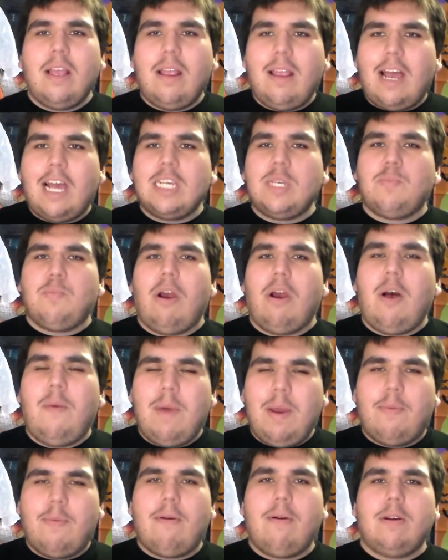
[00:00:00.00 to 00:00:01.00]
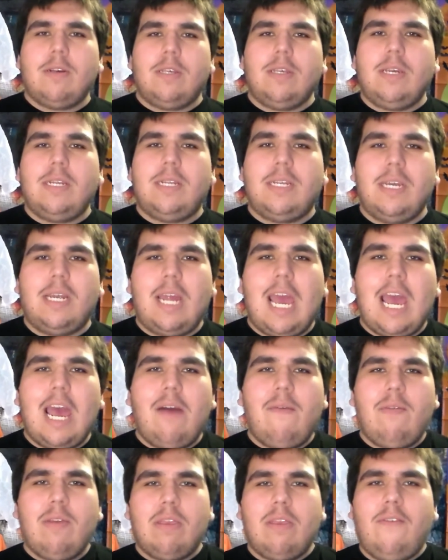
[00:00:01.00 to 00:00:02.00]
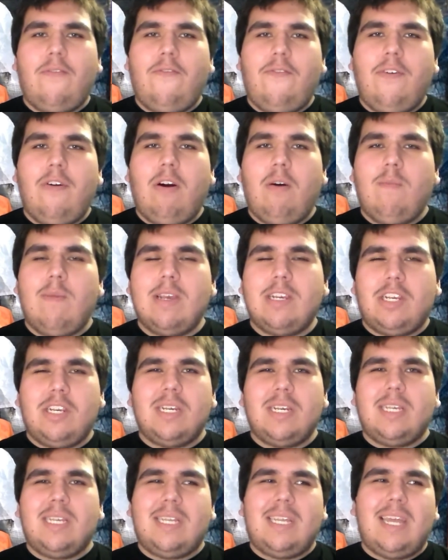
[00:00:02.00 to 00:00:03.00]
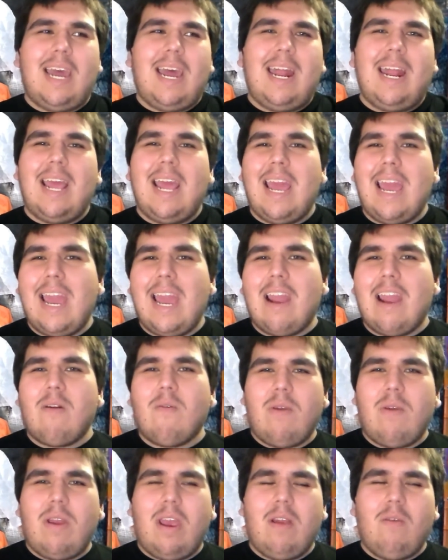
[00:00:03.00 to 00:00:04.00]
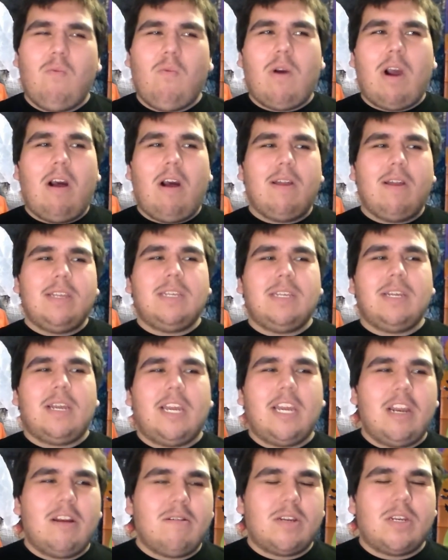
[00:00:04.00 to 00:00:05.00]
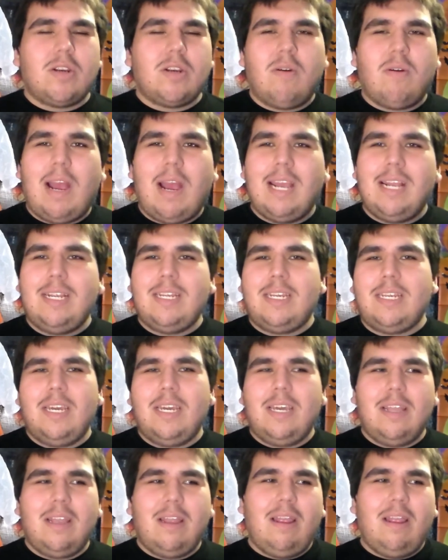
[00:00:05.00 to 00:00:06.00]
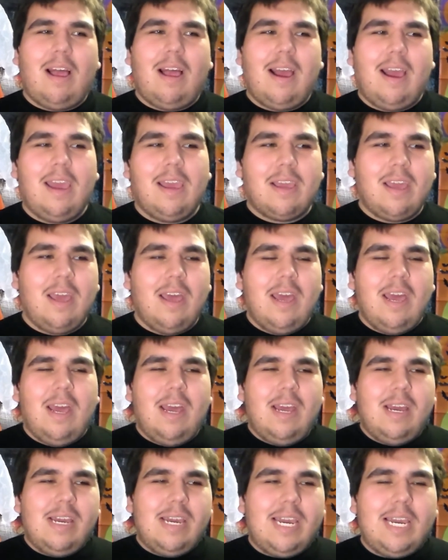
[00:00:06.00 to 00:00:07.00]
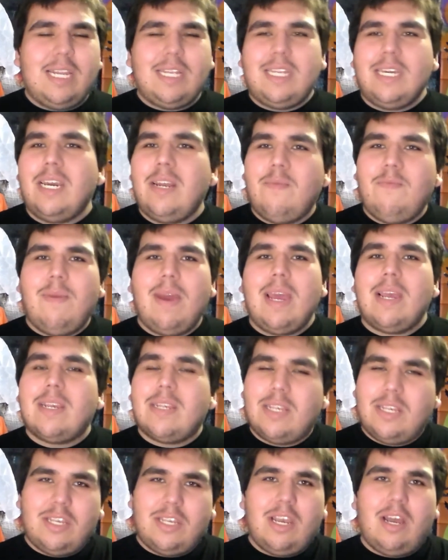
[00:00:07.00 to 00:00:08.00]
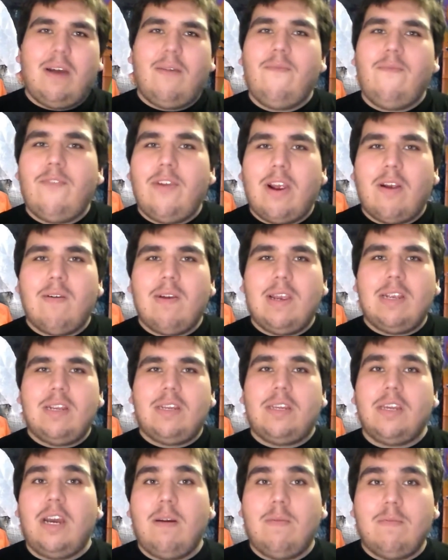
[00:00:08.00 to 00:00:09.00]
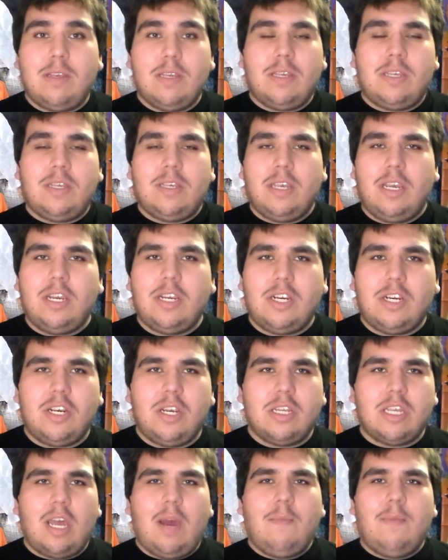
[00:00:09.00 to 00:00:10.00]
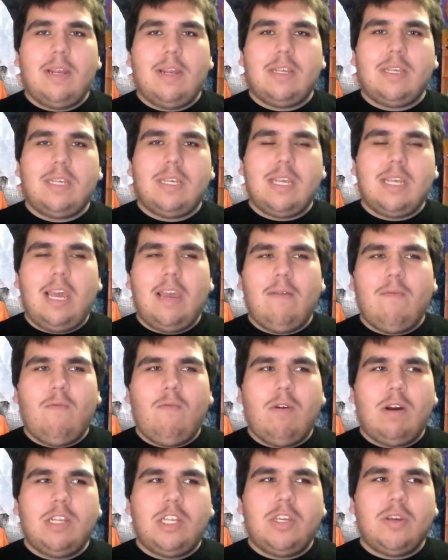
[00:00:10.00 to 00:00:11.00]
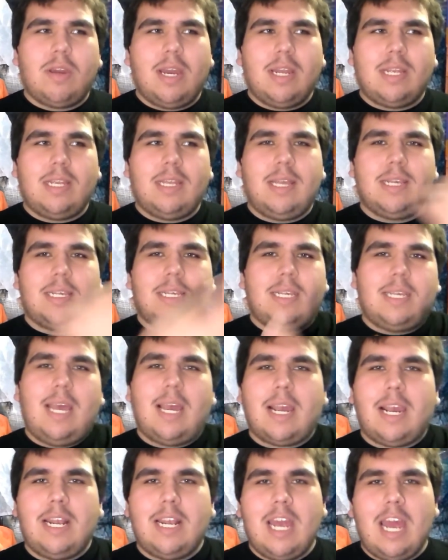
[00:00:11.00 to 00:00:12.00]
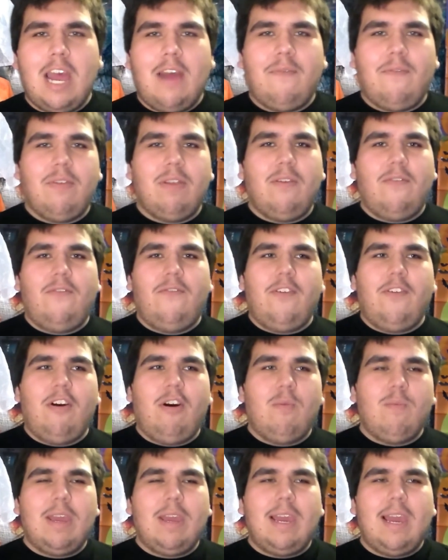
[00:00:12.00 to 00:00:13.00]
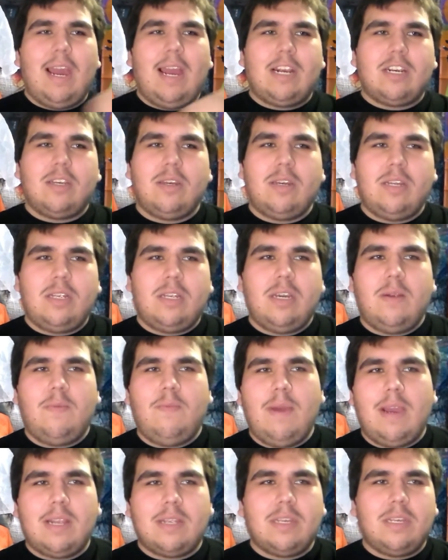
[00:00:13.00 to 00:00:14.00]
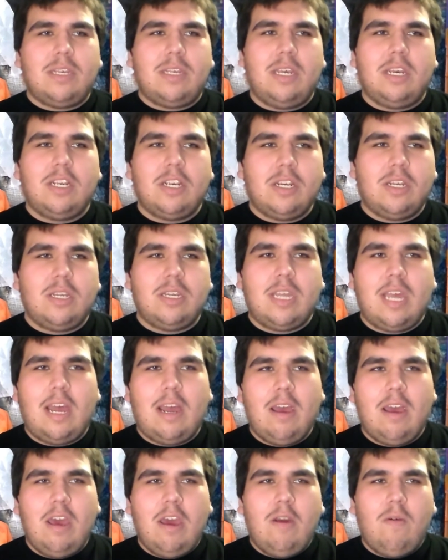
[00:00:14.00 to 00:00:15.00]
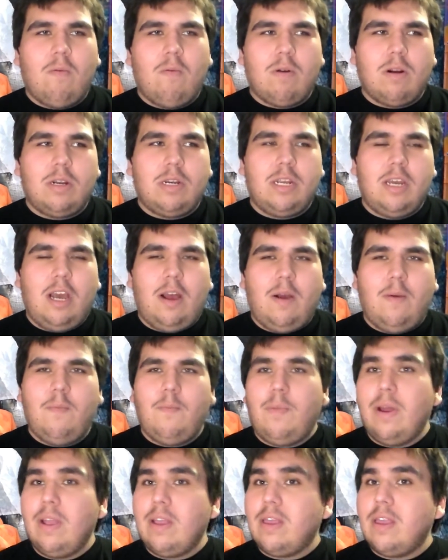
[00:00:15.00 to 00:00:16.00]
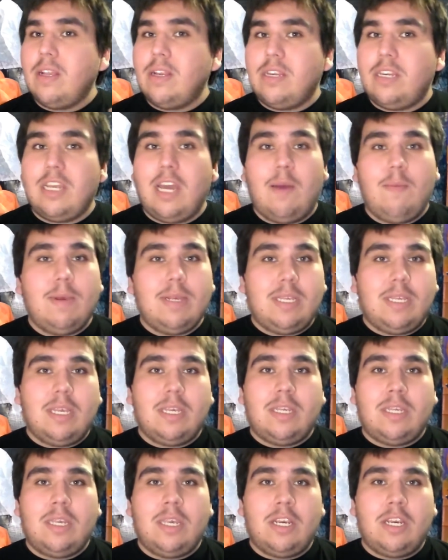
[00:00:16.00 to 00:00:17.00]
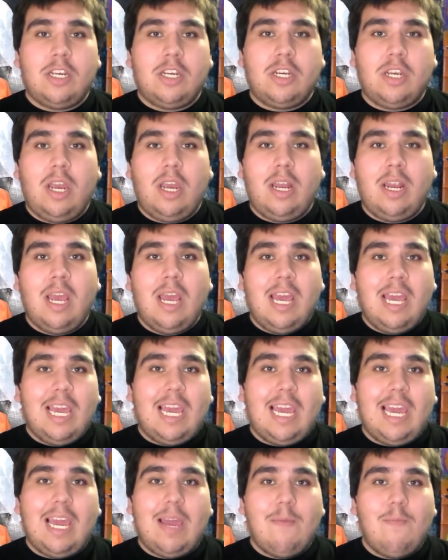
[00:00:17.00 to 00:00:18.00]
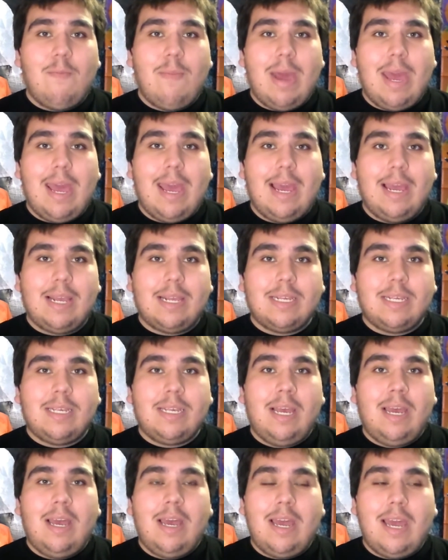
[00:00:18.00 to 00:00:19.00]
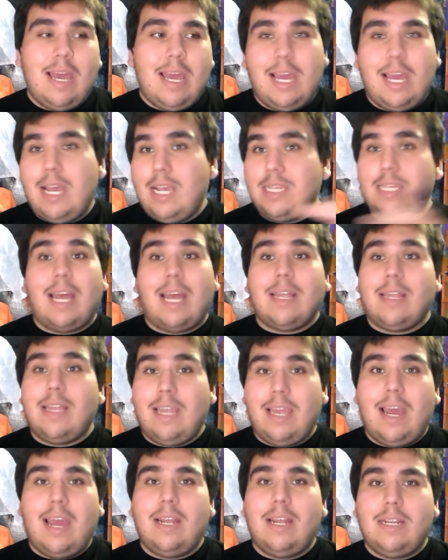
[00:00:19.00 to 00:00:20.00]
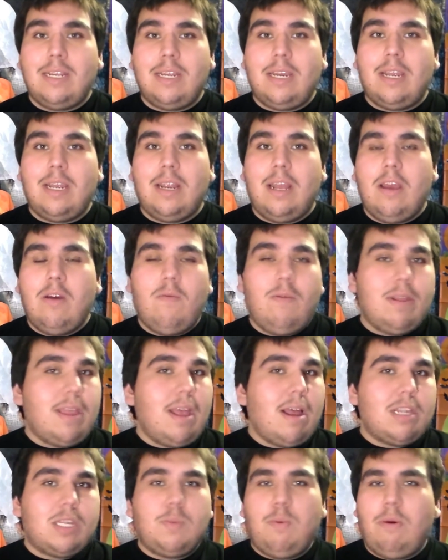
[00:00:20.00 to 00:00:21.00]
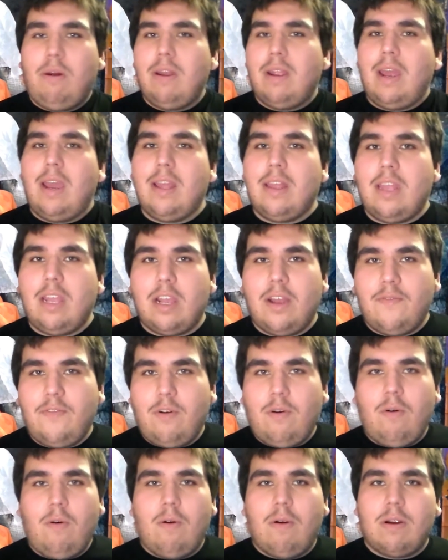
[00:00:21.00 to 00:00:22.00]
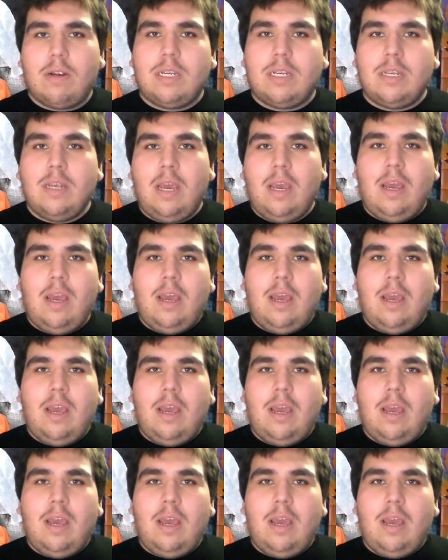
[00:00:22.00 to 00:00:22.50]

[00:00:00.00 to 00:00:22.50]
the last problem I personally did have with the film is just that Aaron, while he's a character I did like, he did make some very dumb decisions. I'm going to say once you get to the second half of the film, he actually did make decisions that were dumb, but the dumbest decision he makes is at the ending. Without spoiling anything, of course.